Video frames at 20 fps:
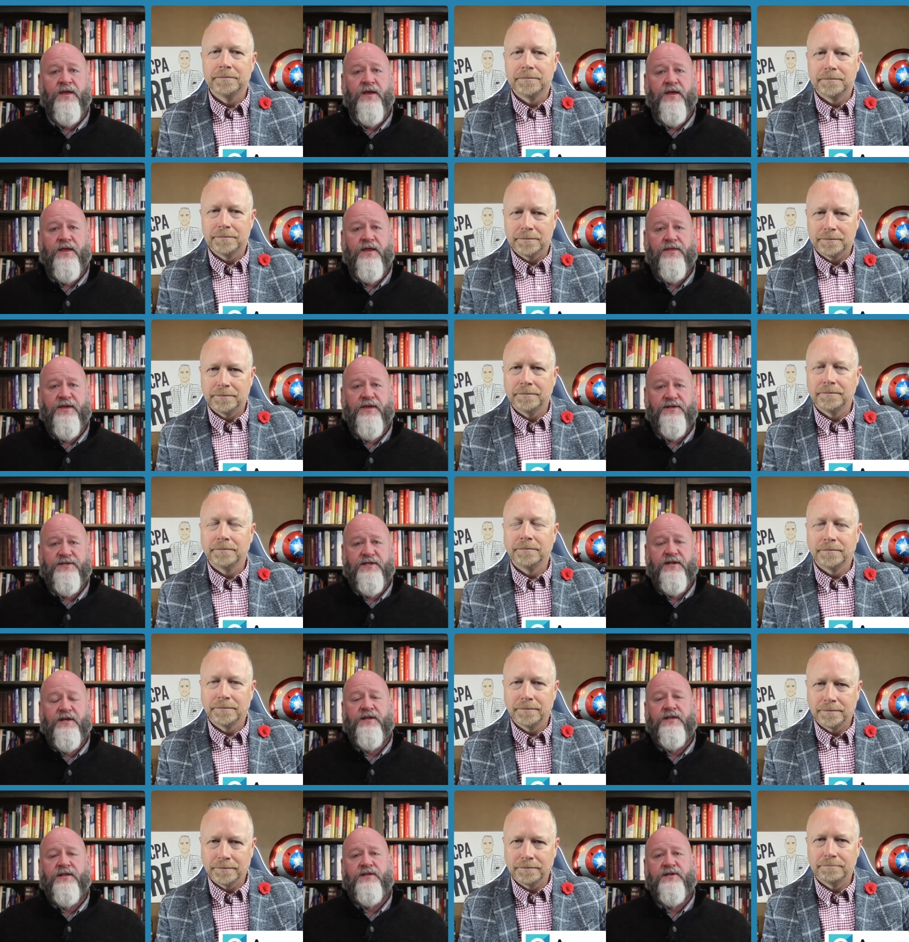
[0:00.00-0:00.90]
Speaker 1: This,
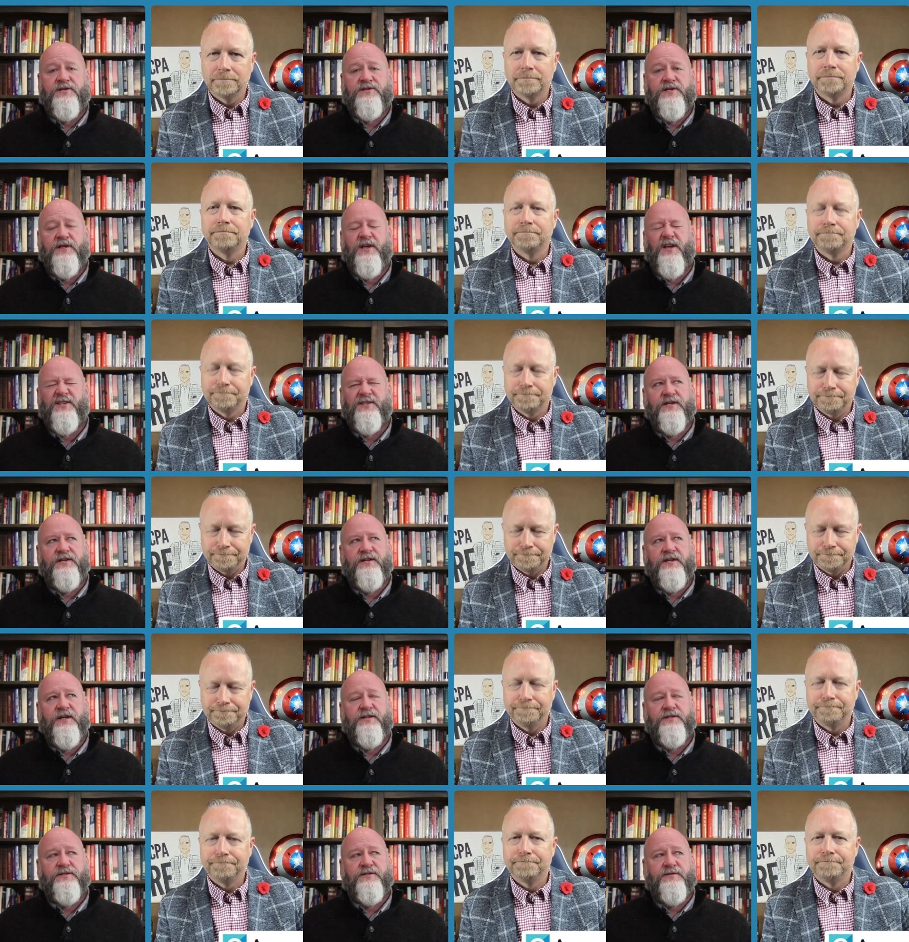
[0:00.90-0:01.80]
this is a,
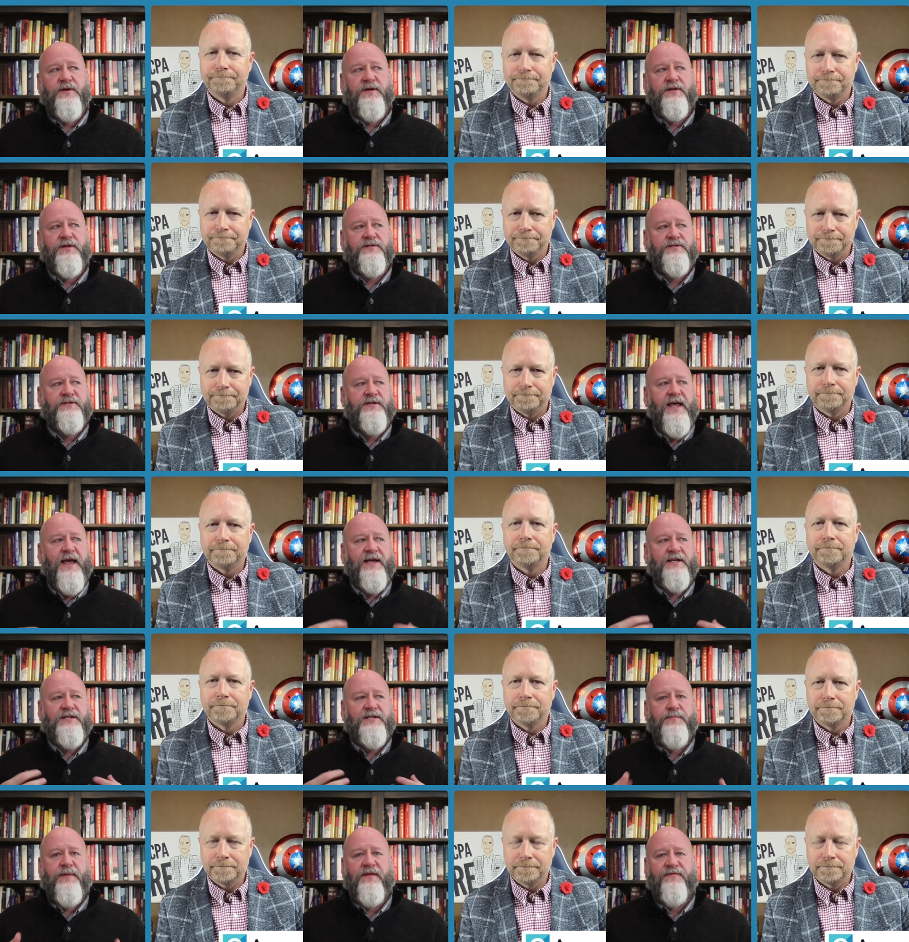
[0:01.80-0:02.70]
it's, it's
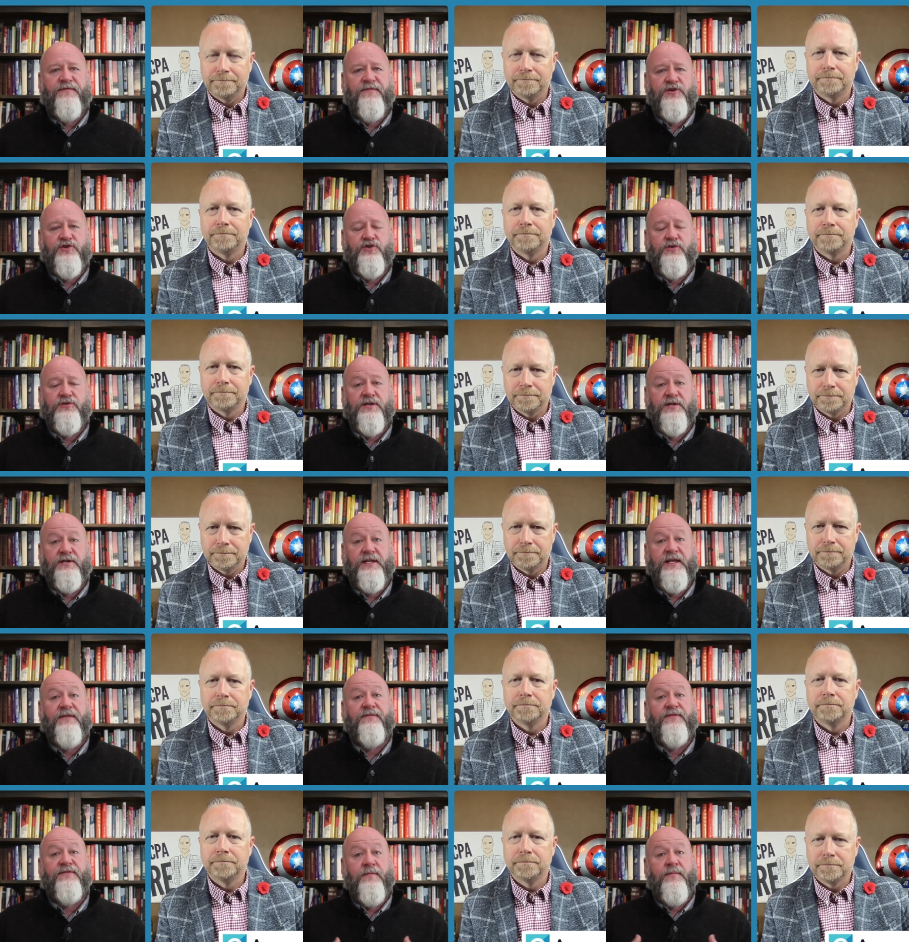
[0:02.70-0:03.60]
tax beneficial to
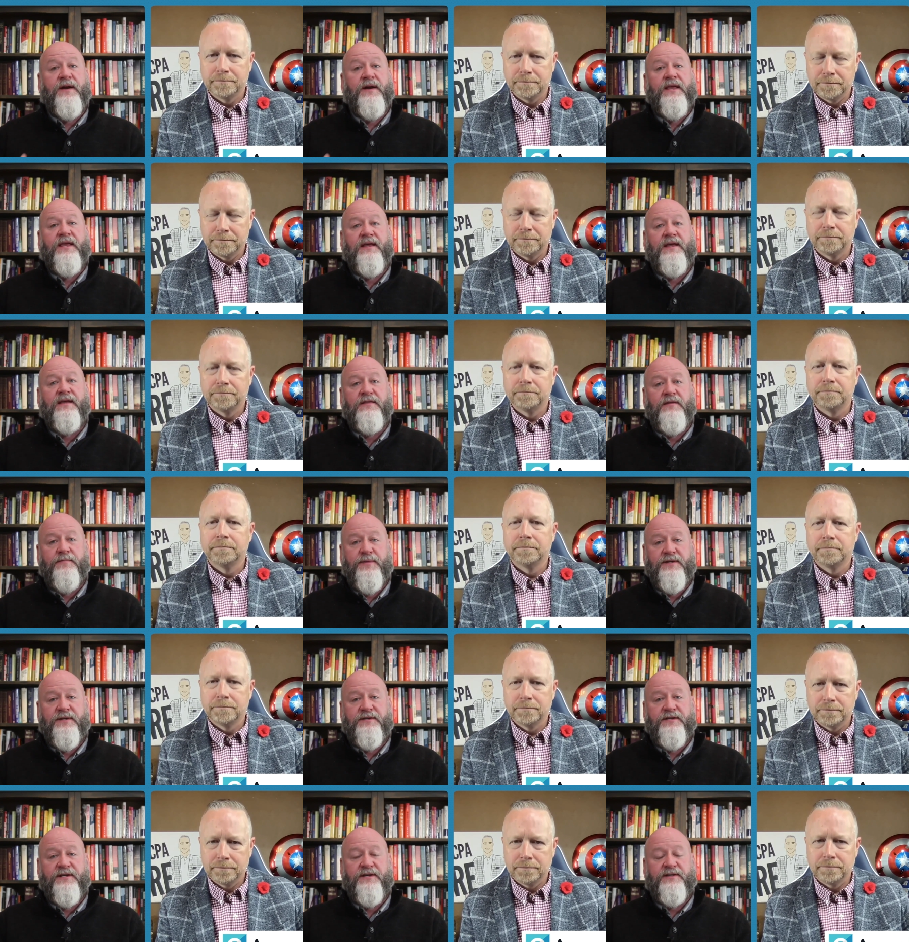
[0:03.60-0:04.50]
leave the money in the
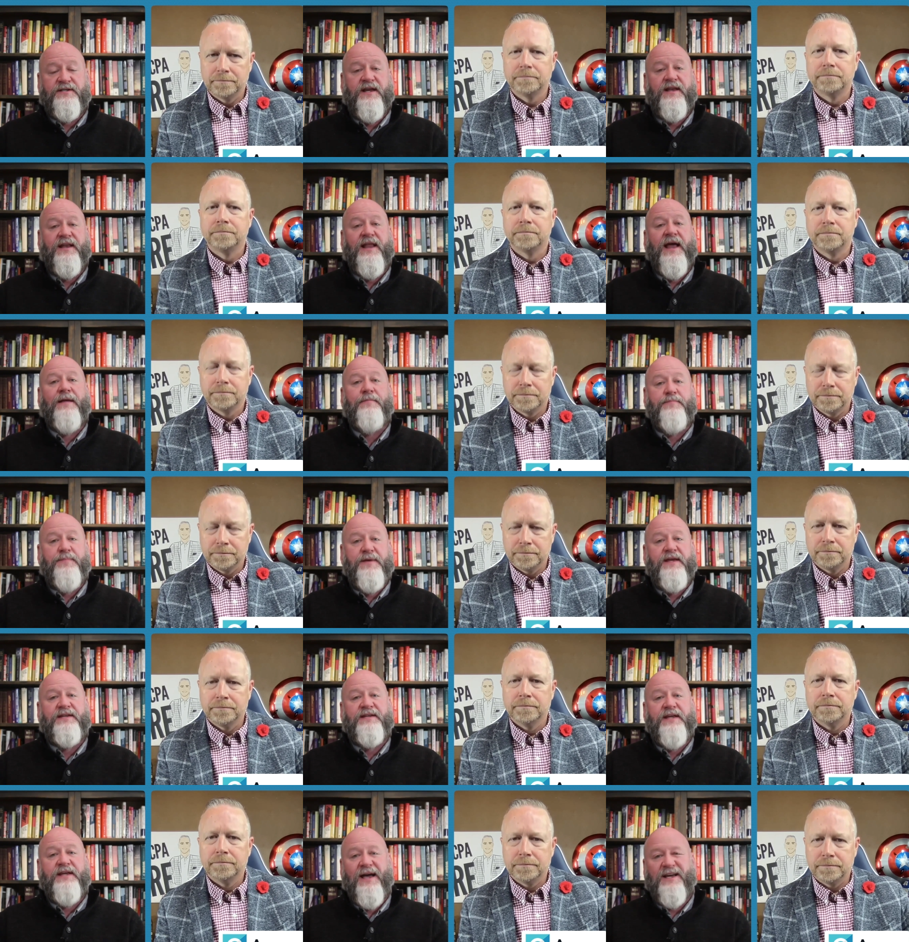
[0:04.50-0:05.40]
business and not
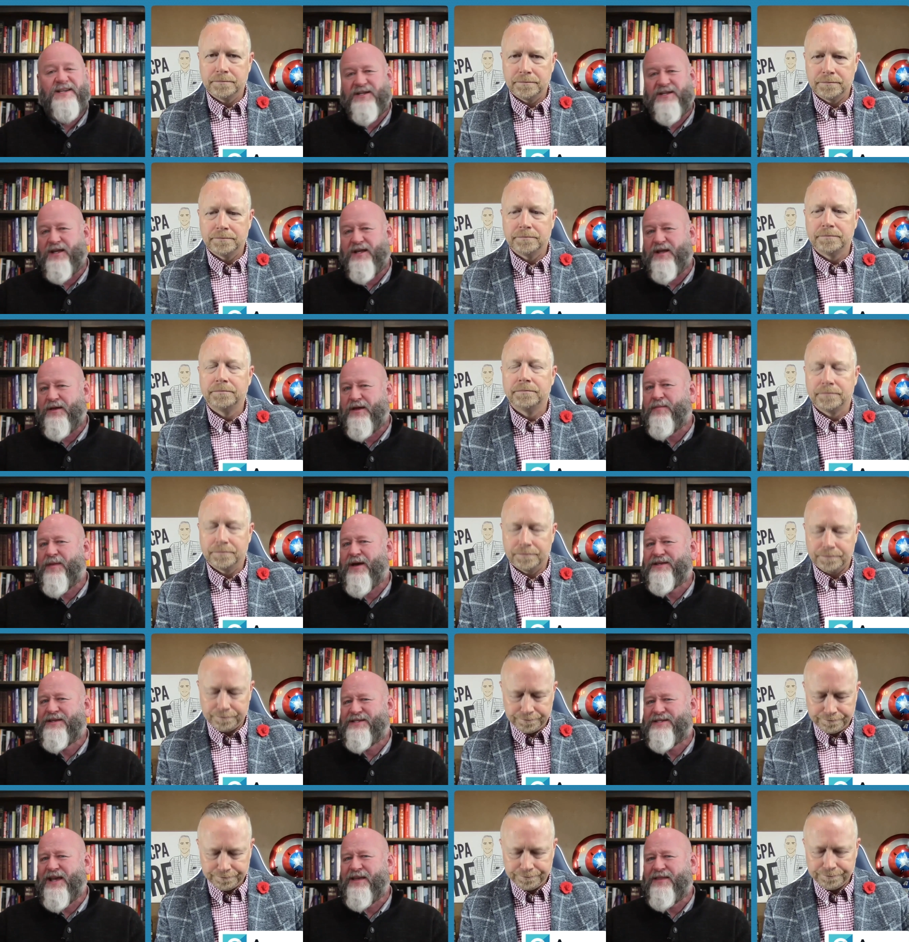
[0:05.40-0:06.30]
be taxed. Am I
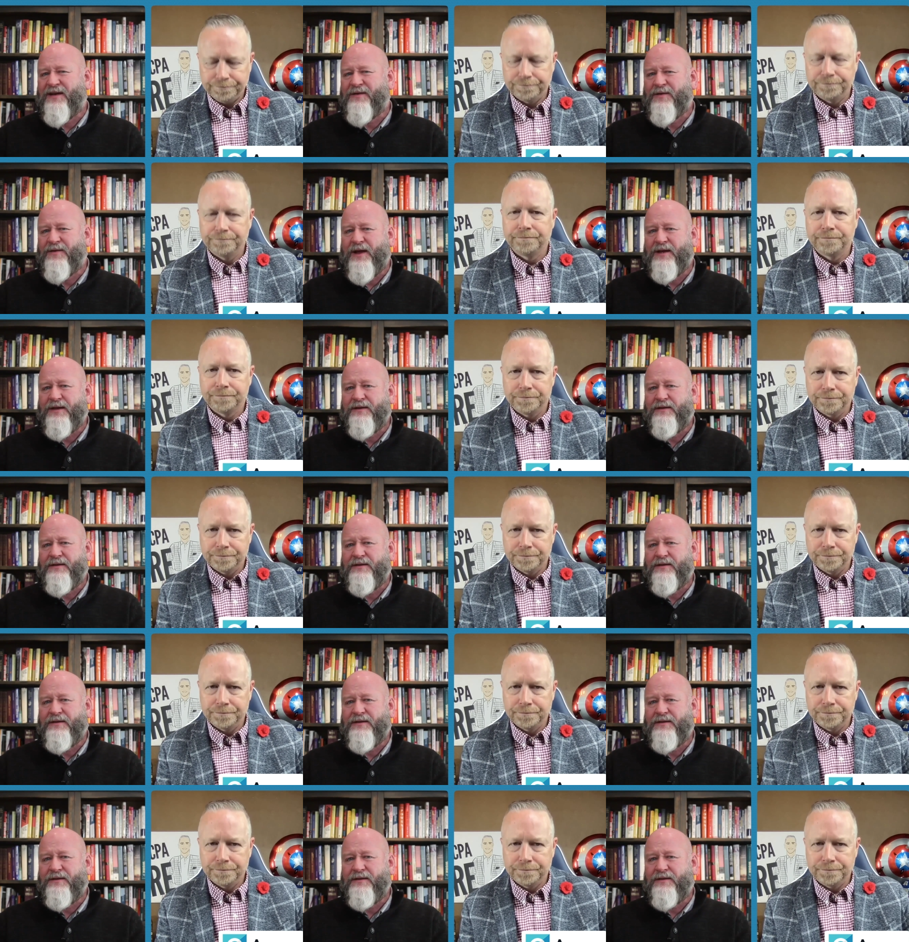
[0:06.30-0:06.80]
saying that right?